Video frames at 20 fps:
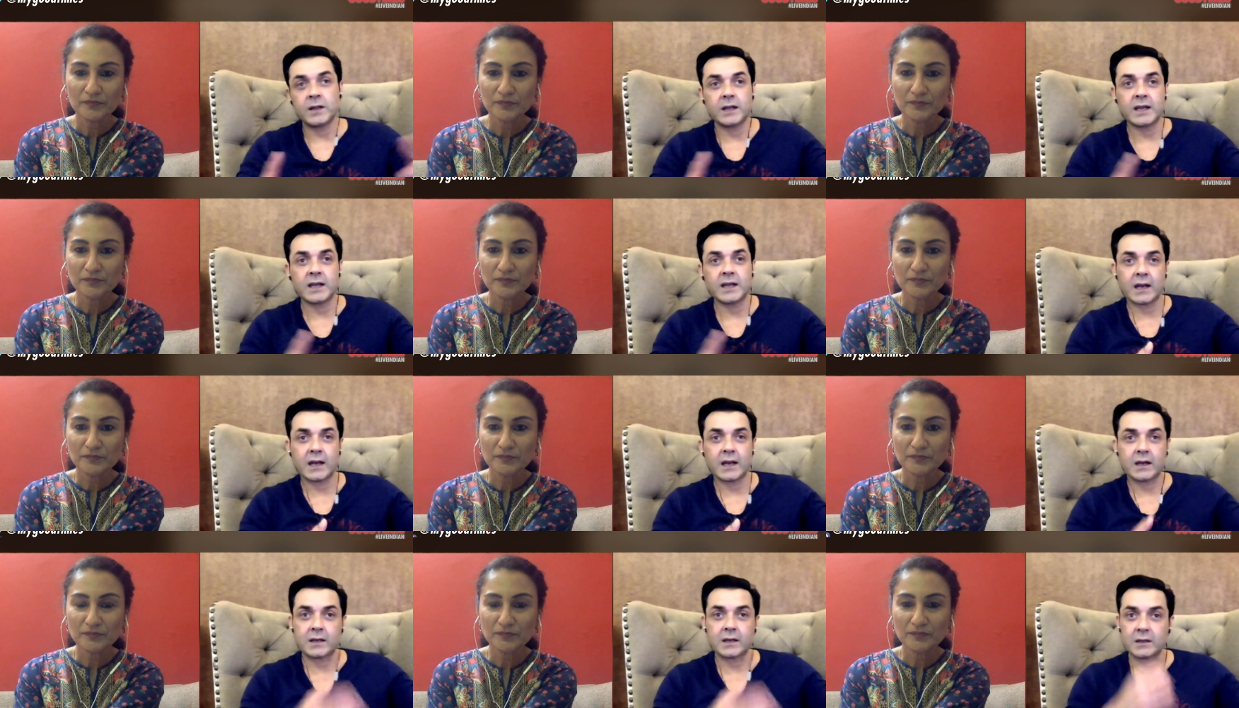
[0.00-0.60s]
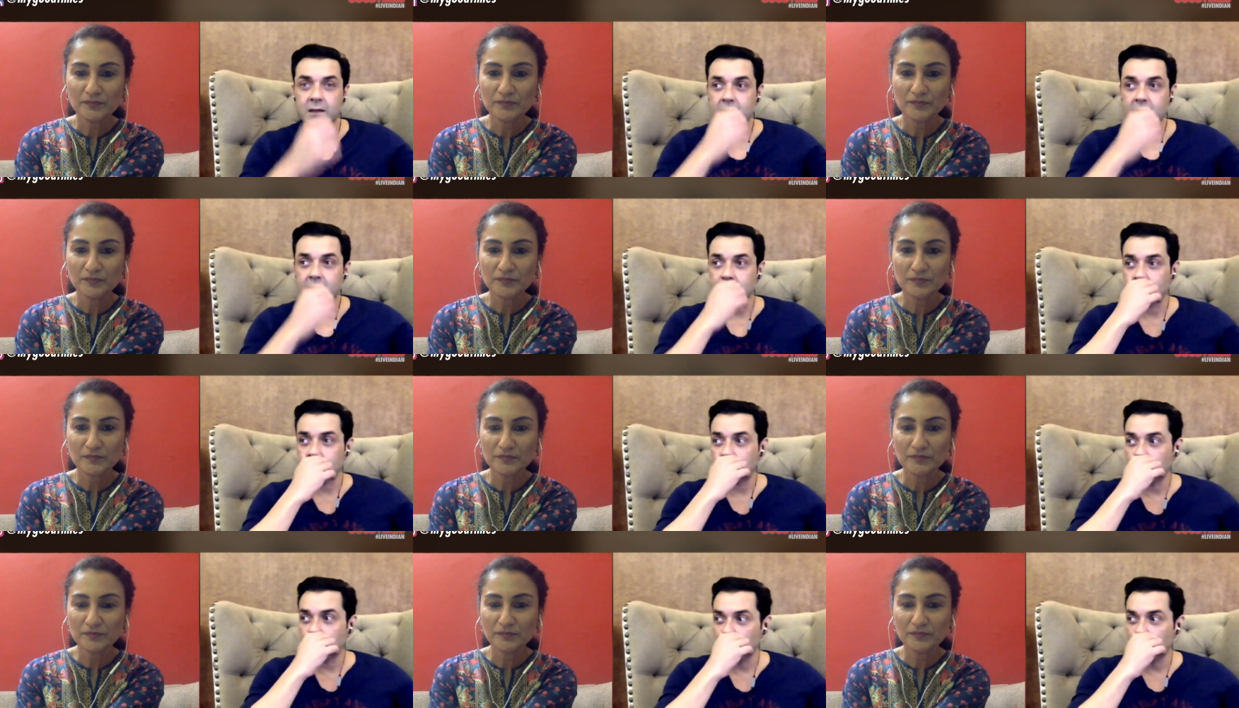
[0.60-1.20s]
Speaker 1: character,
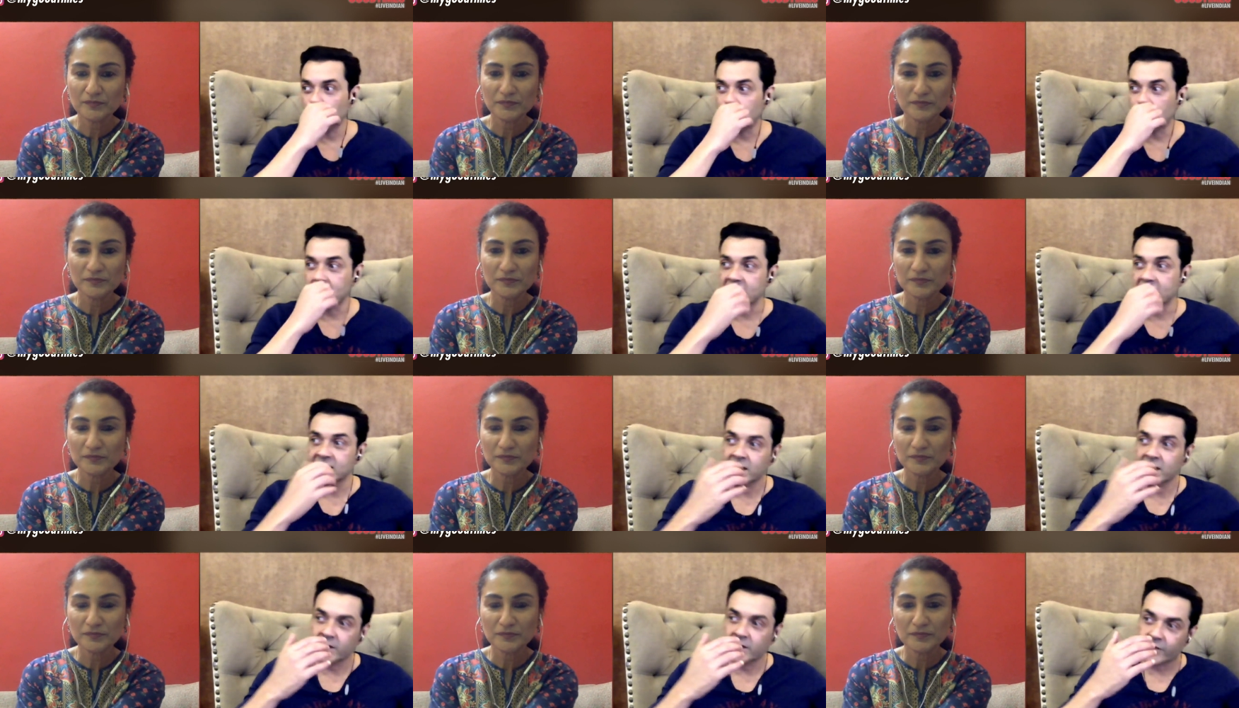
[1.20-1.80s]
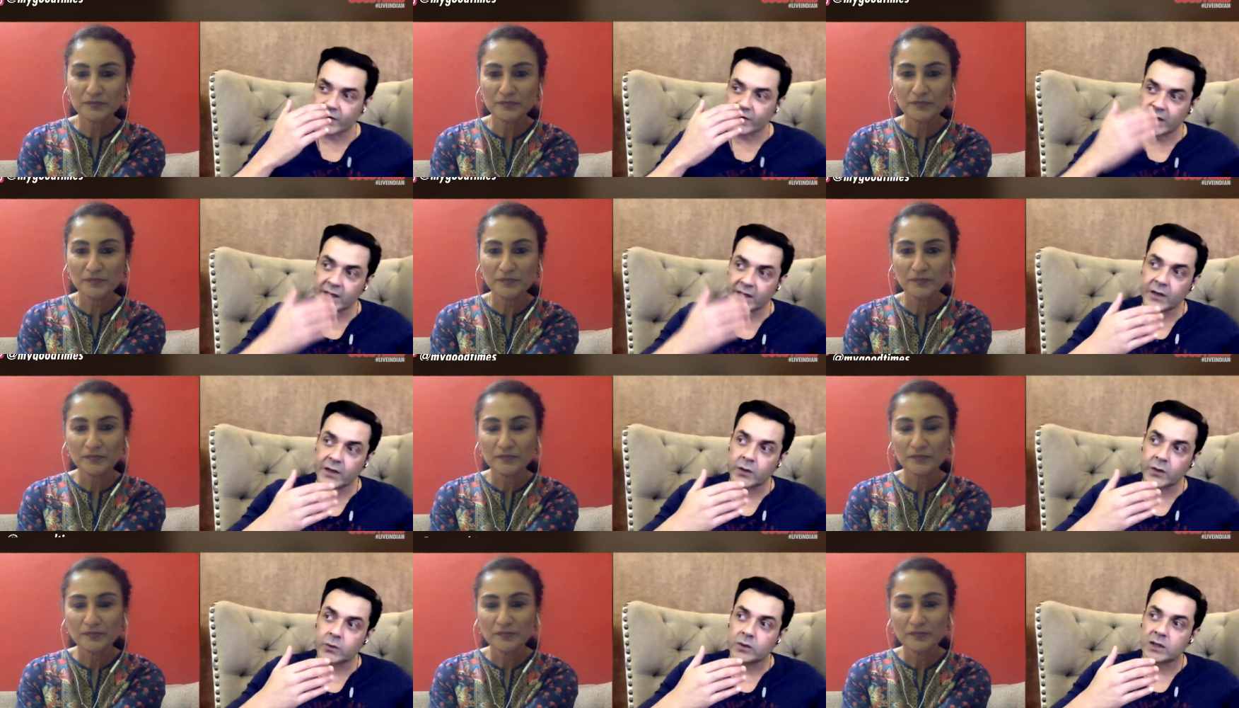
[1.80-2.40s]
you can easily relate it
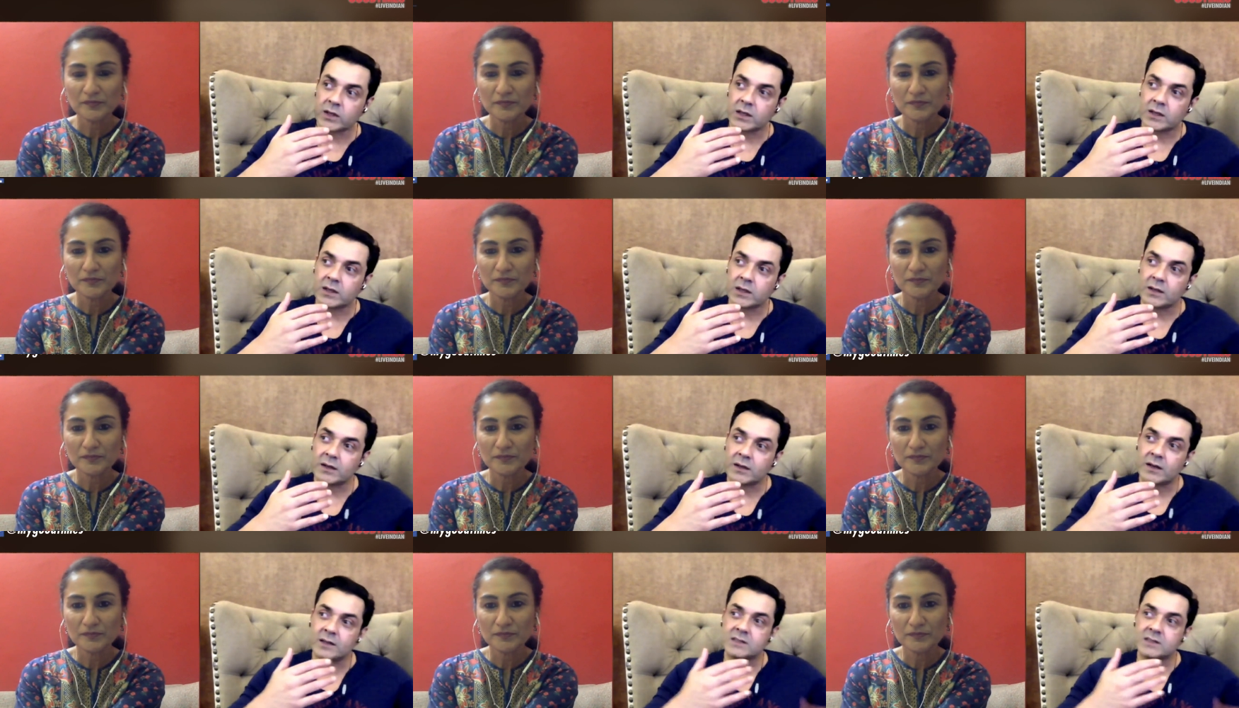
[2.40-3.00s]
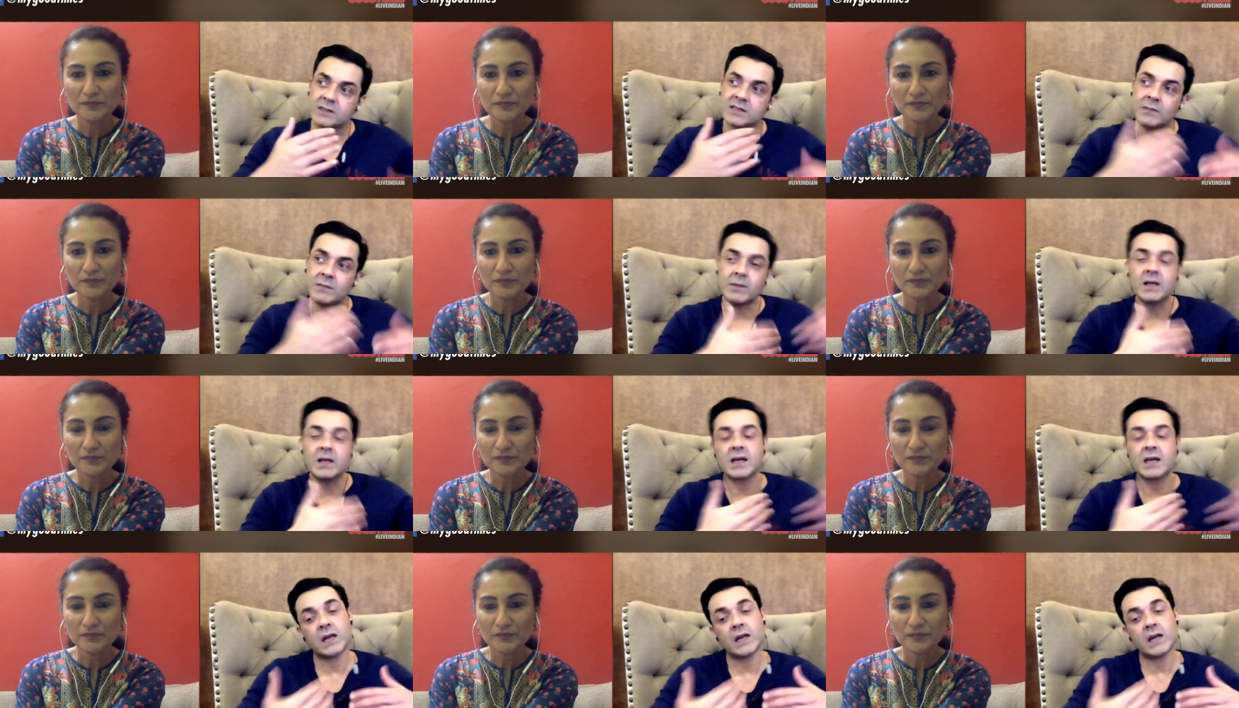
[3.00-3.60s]
to a, a similar
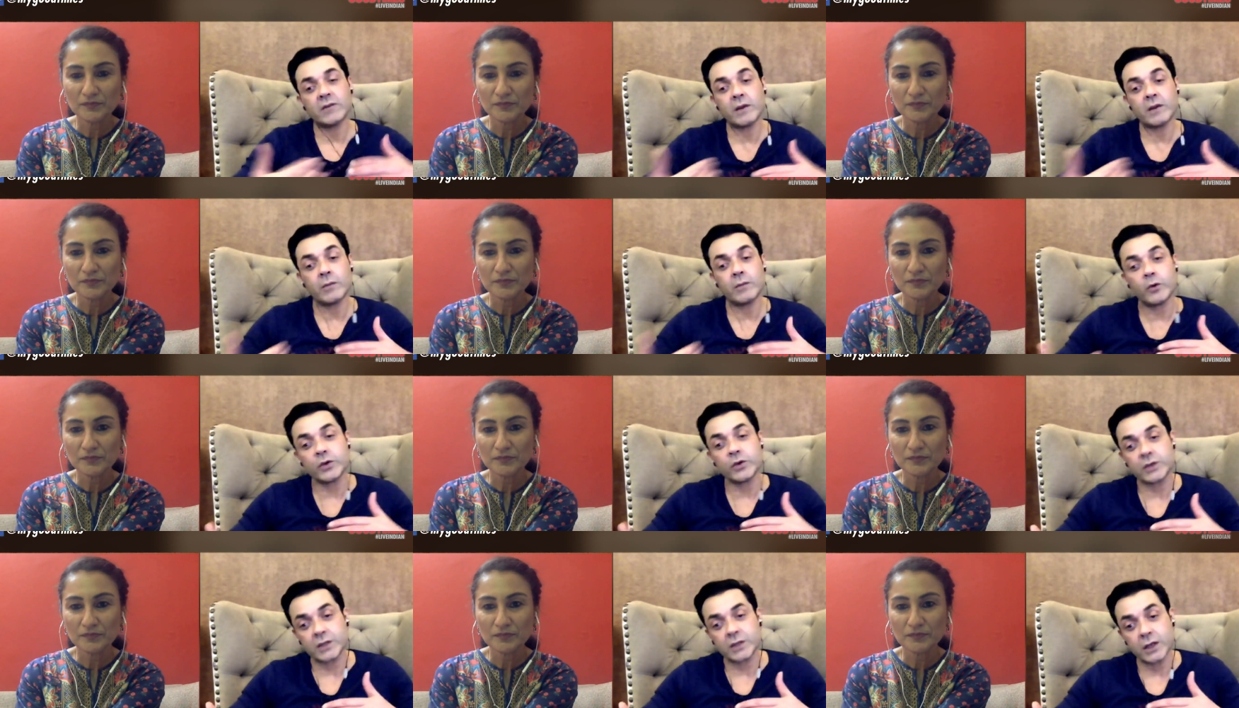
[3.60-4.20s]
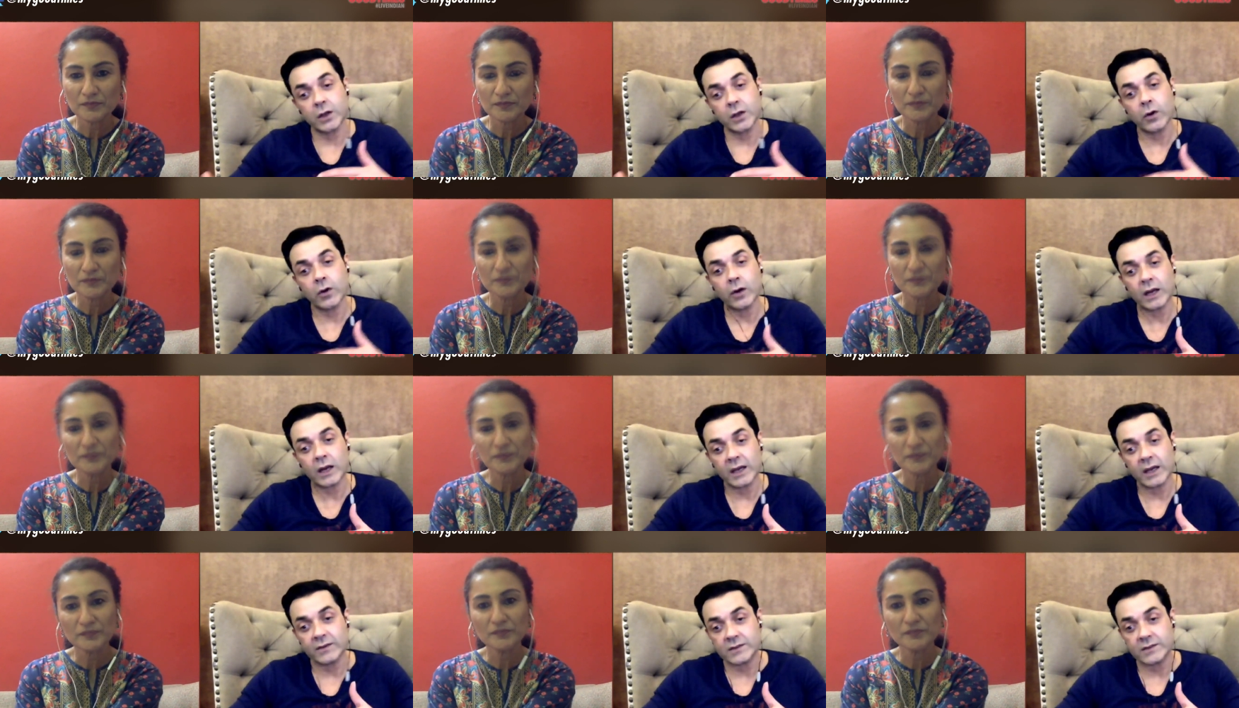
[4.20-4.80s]
kind of emotion in your
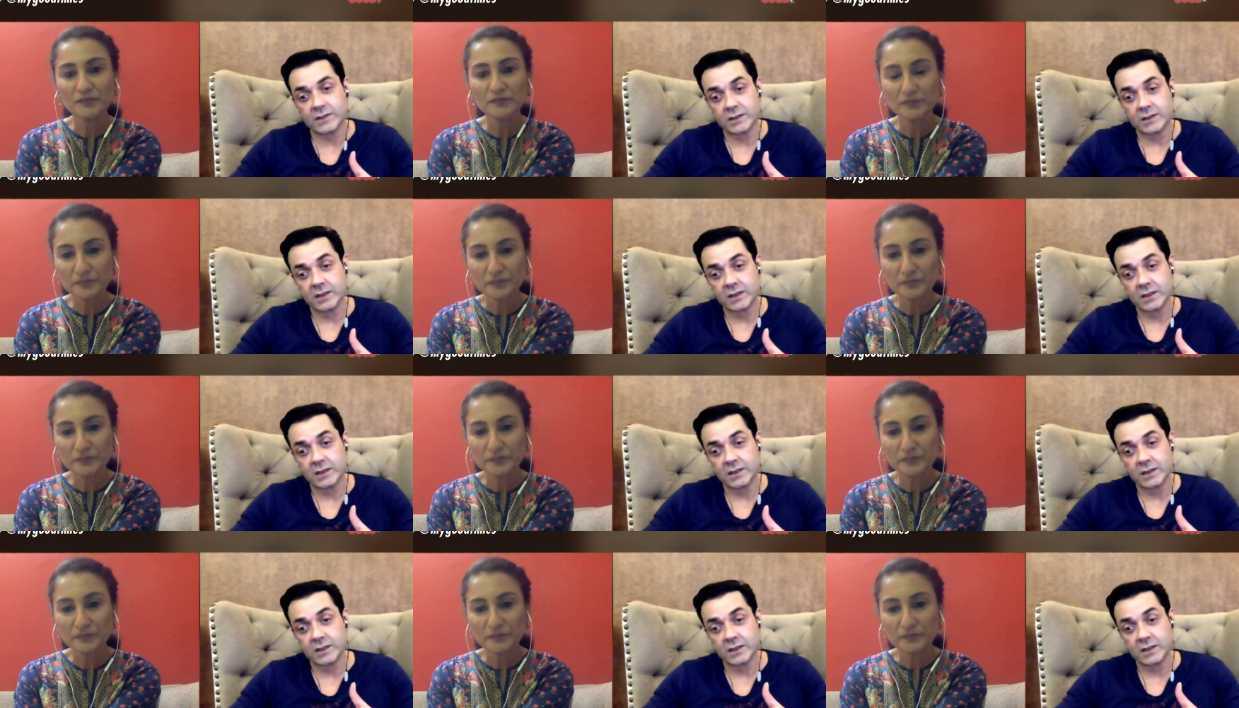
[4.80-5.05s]
lives.